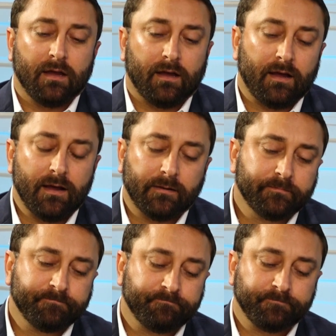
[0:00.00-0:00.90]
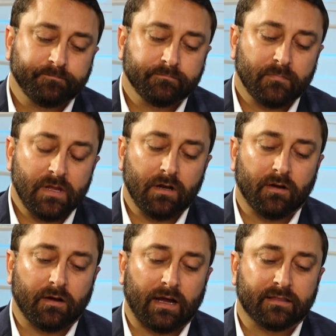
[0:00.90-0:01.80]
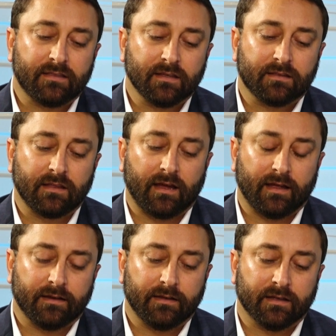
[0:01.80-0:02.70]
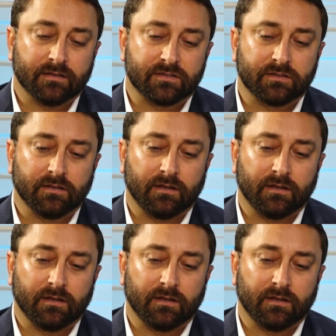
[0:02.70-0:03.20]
I think that it's,